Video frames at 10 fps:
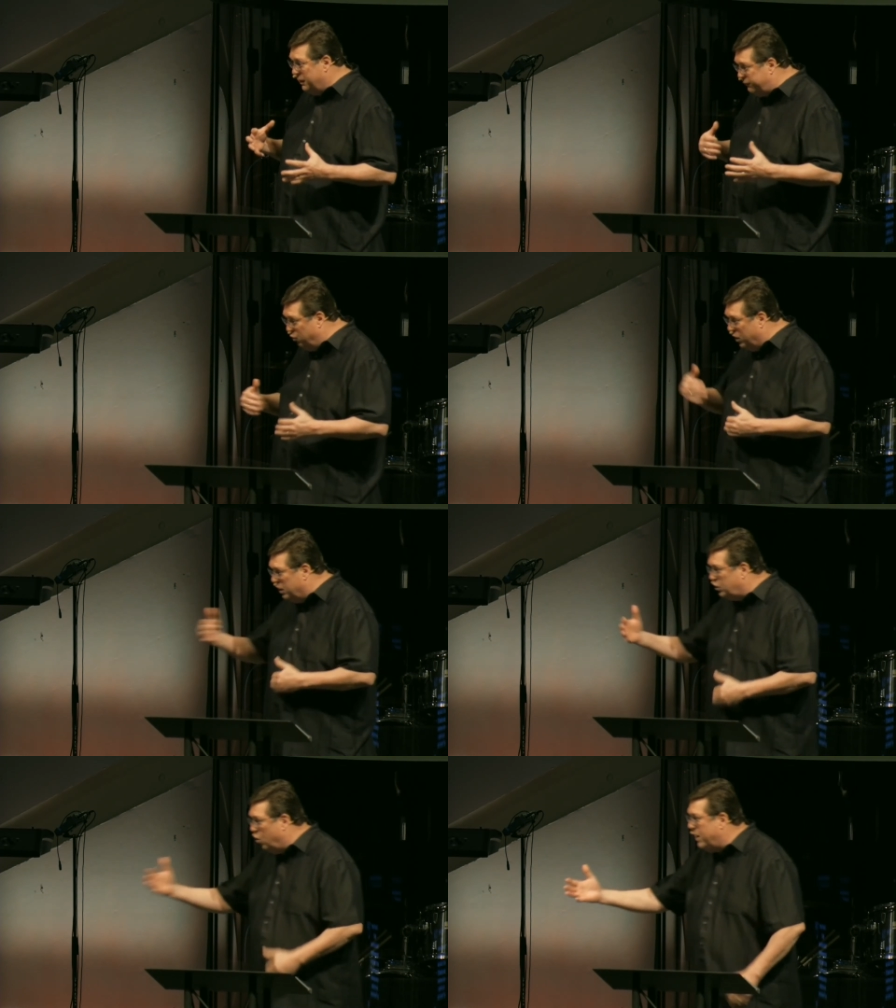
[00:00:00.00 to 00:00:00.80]
If
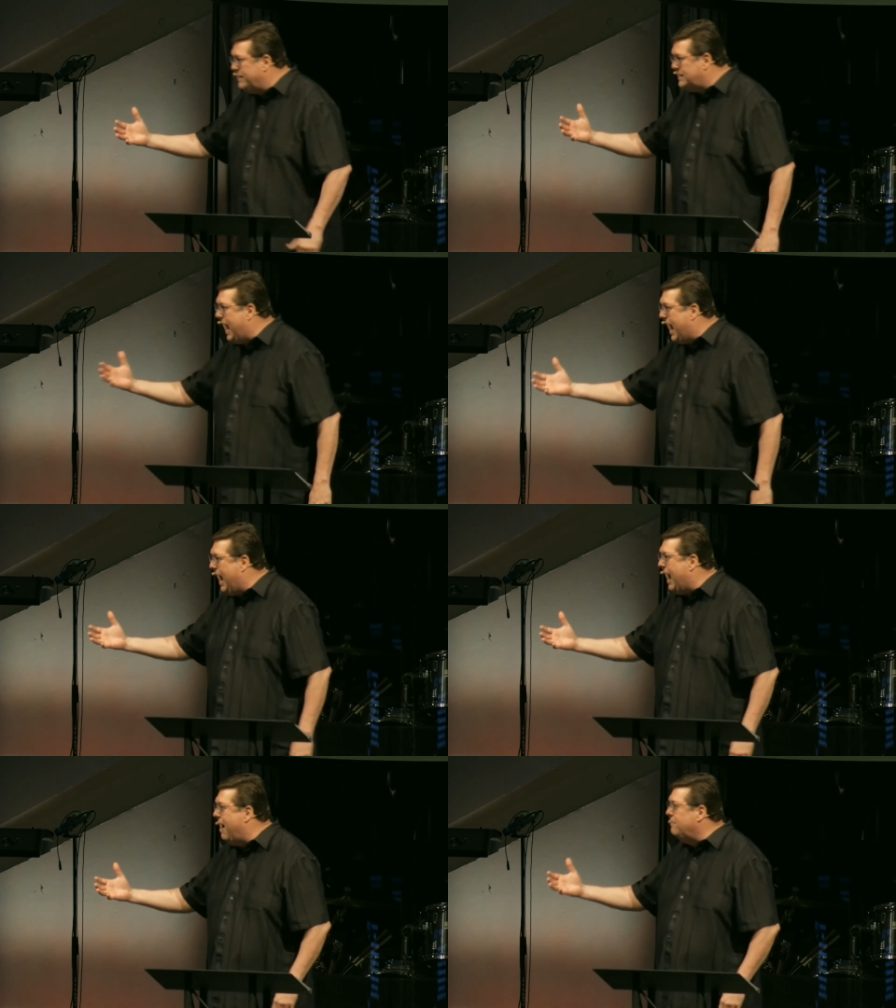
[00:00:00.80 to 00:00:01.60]
we're going to
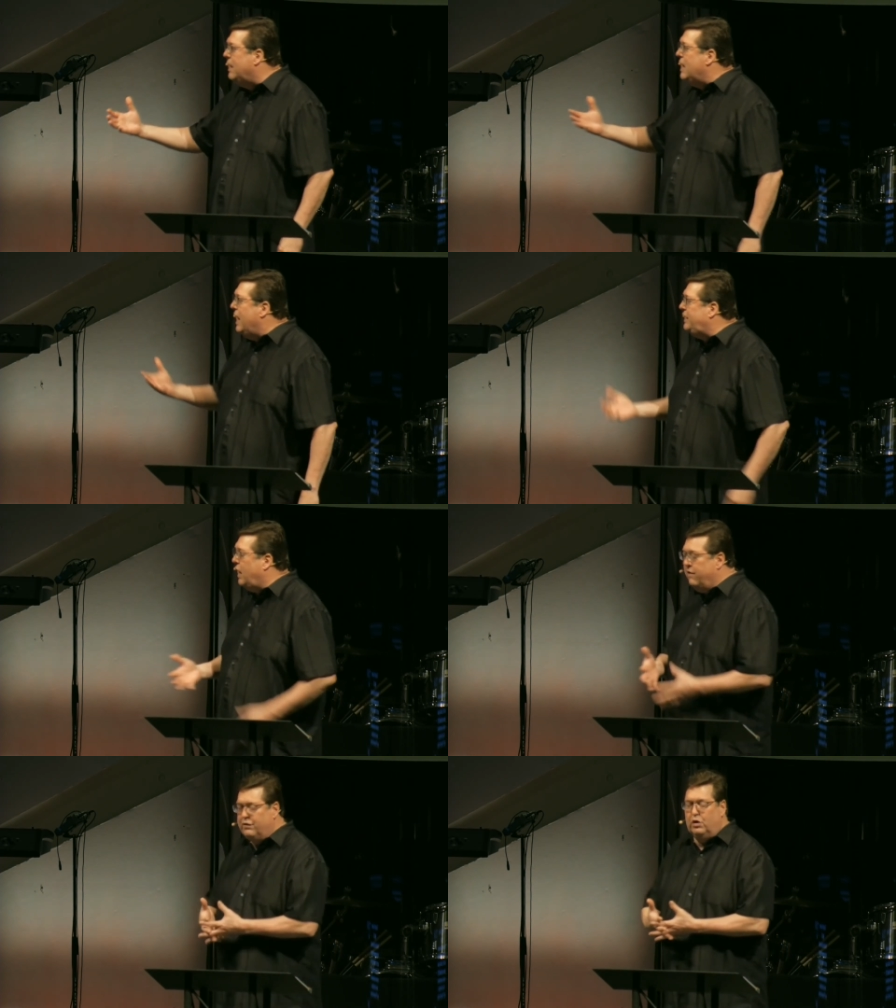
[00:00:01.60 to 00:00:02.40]
have a
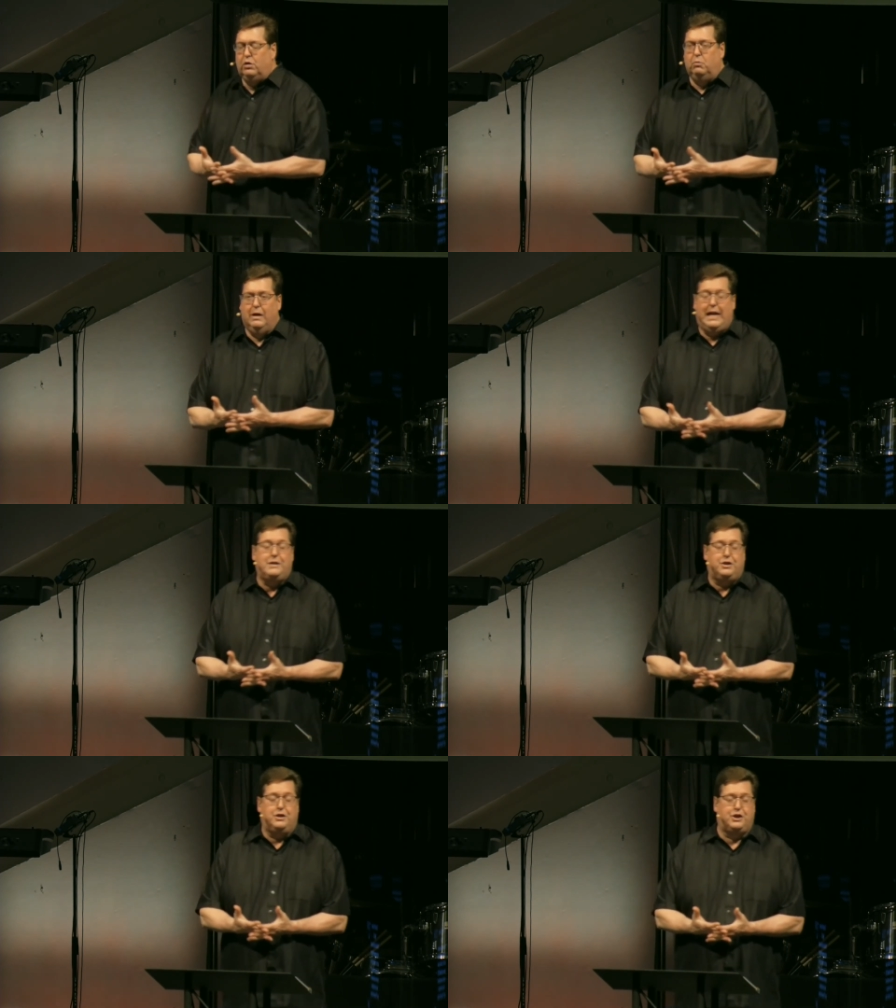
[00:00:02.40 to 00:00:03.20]
covenantal
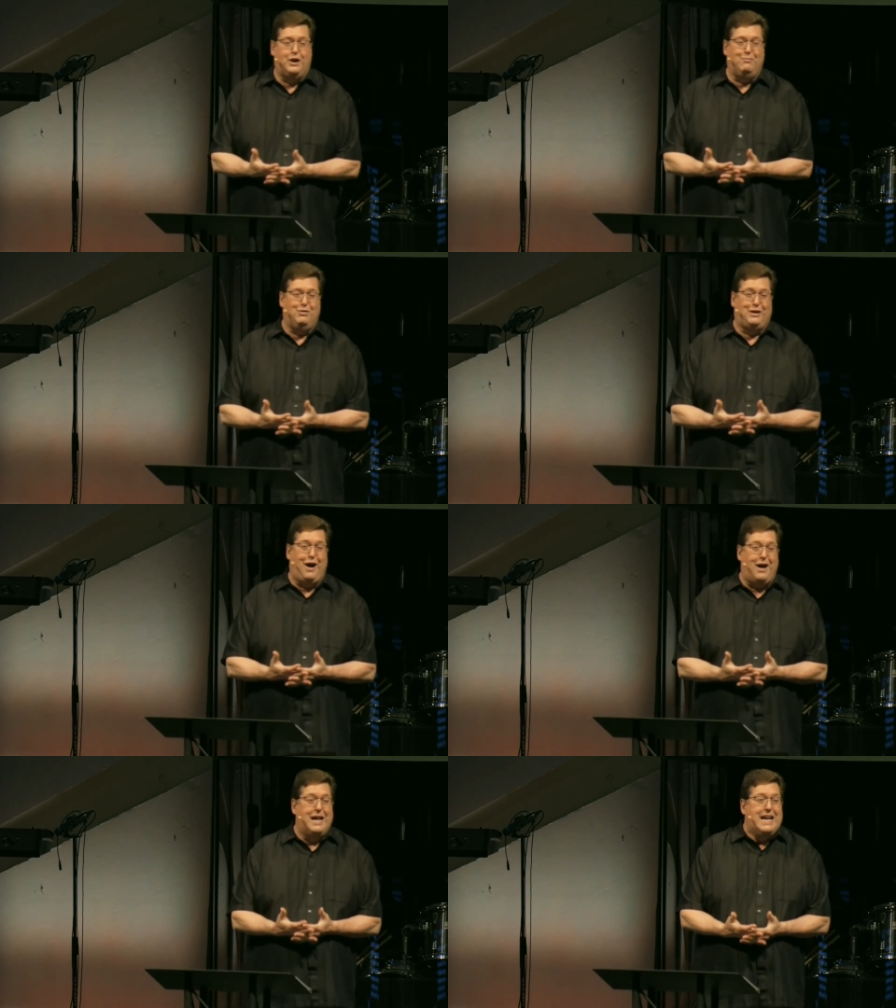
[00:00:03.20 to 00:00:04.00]
relationship with
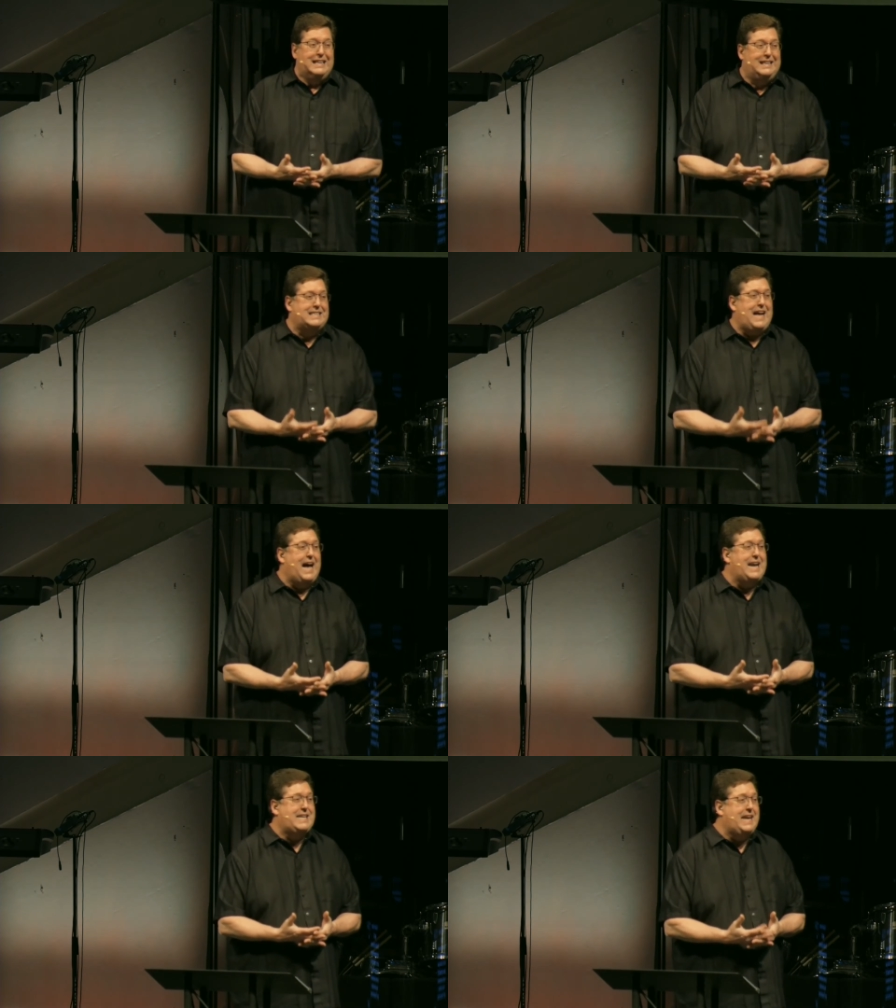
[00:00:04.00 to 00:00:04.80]
God, this
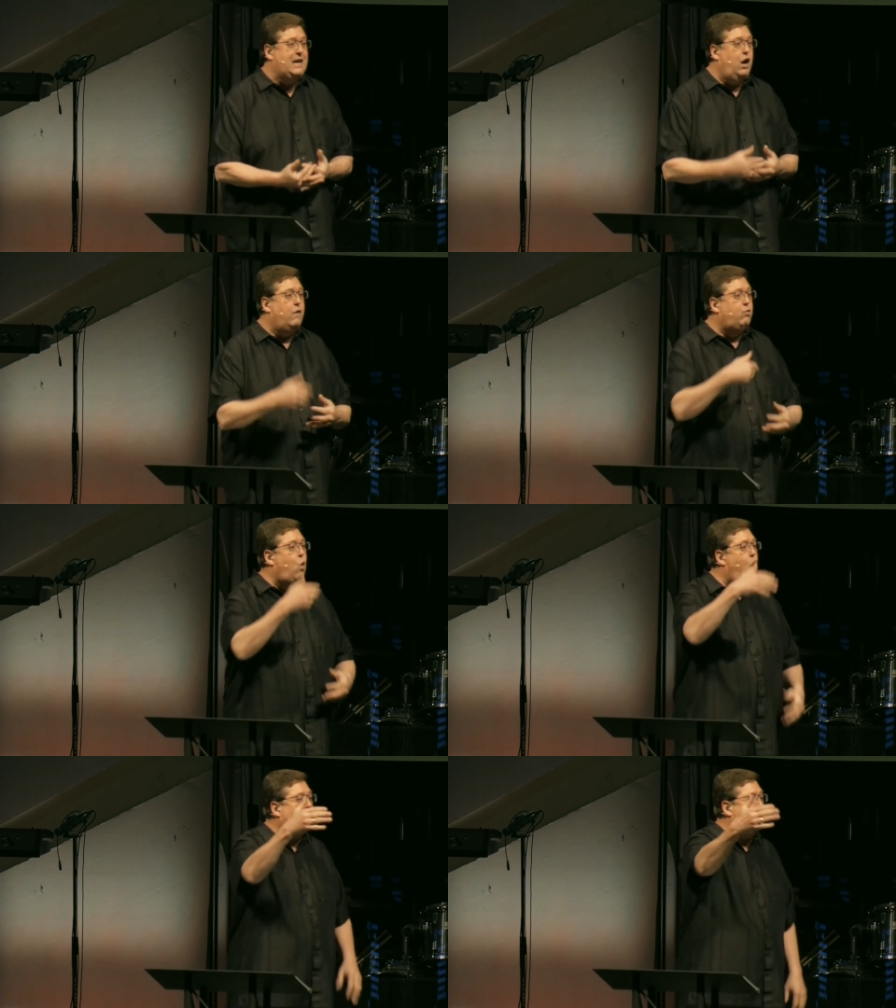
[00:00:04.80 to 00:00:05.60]
idea of
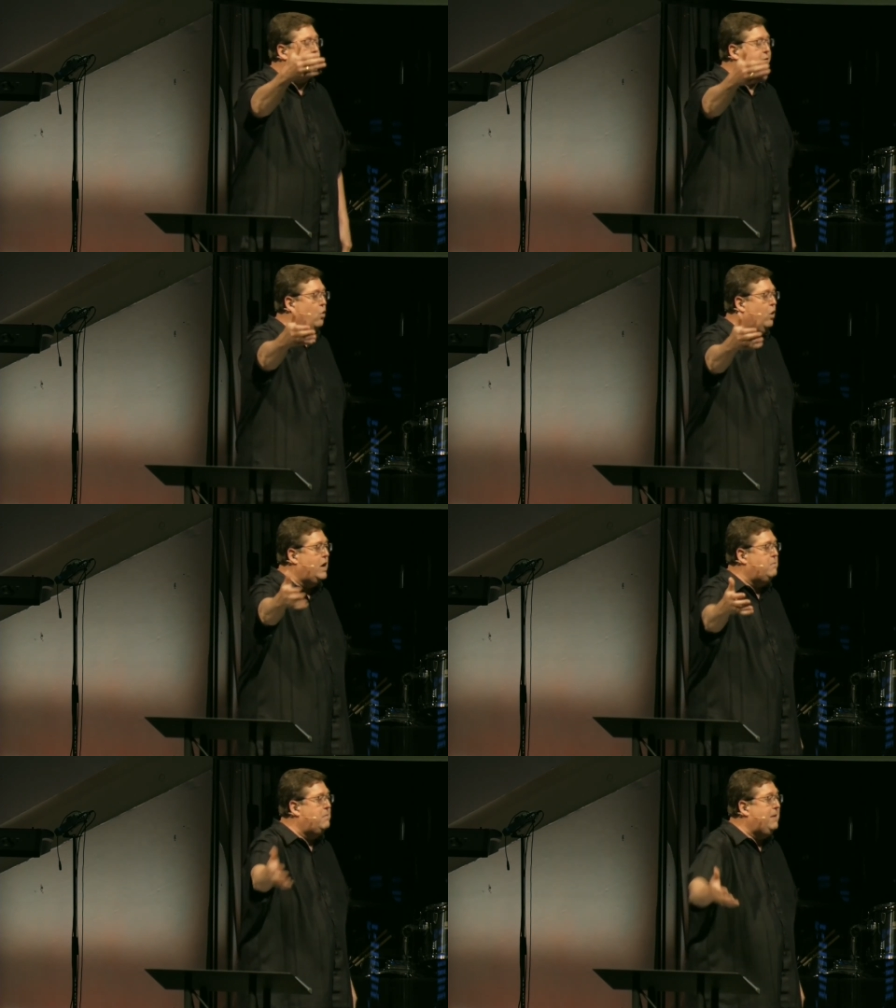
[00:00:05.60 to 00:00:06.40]
walking
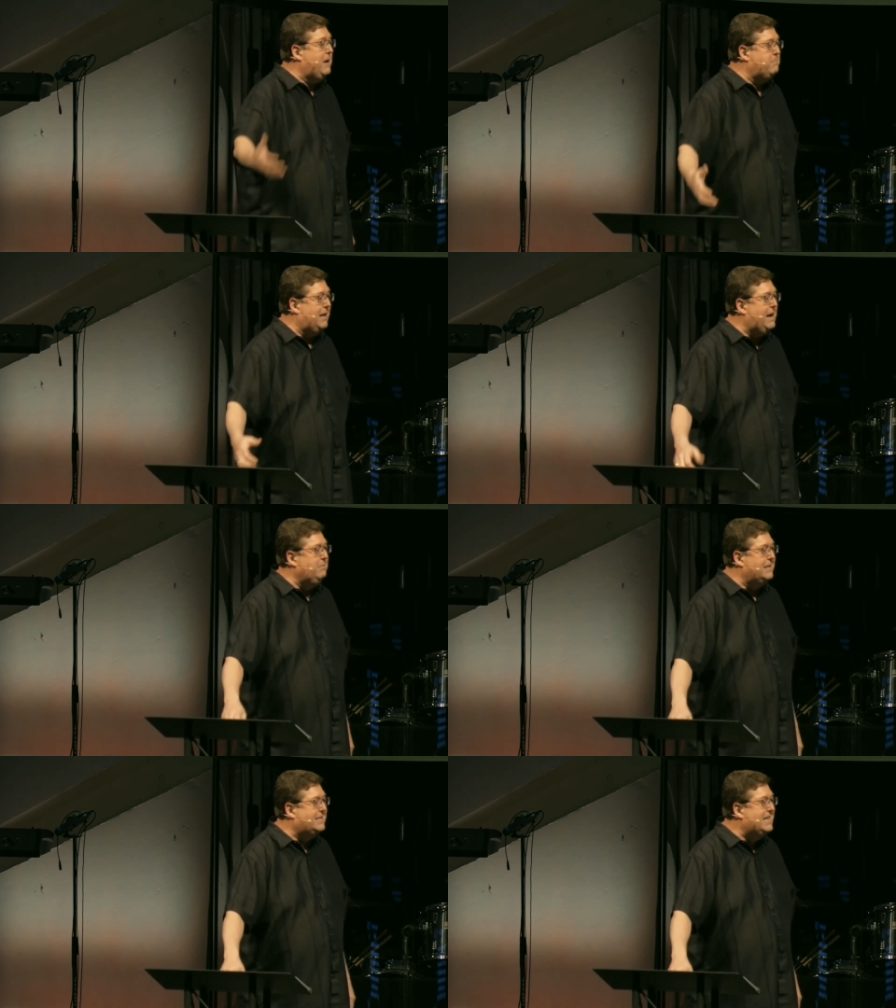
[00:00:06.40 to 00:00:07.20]
before Him and being
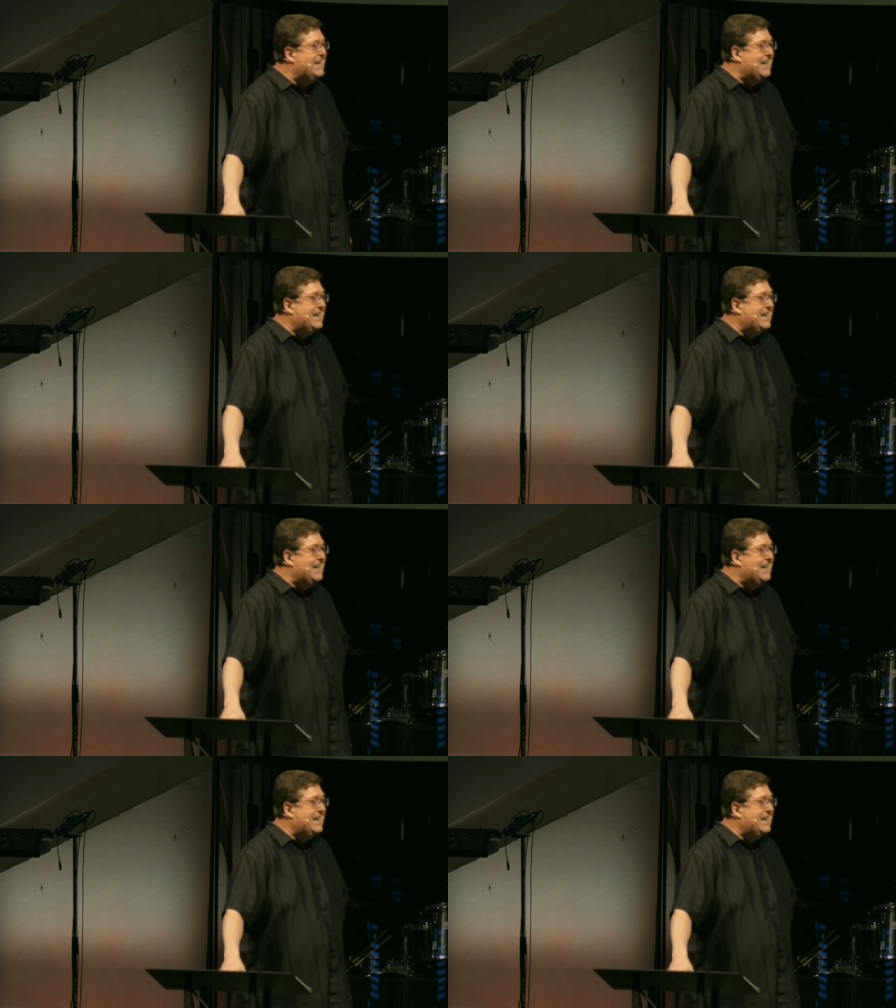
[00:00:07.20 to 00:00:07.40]
blameless,